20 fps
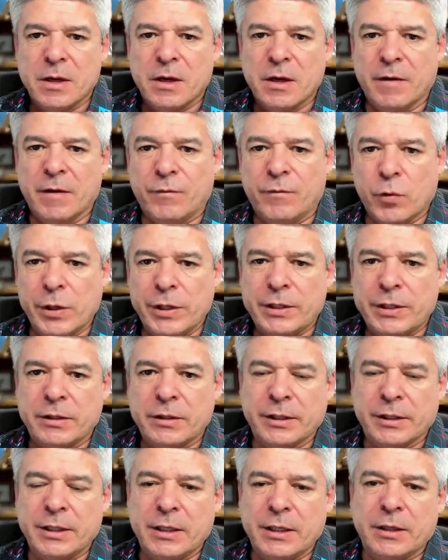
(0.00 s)
Avoid
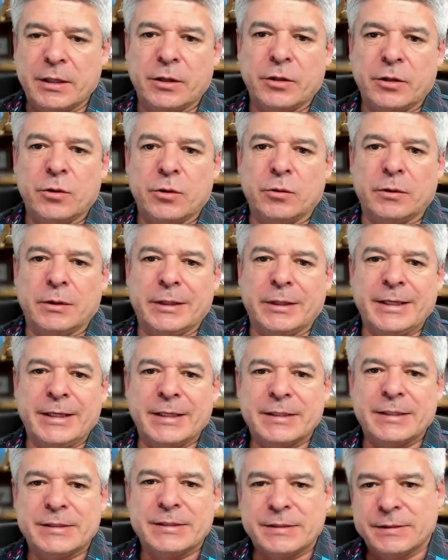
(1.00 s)
clicking on unknown
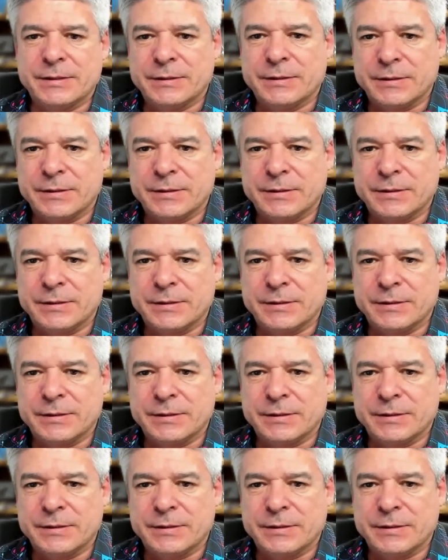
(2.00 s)
links.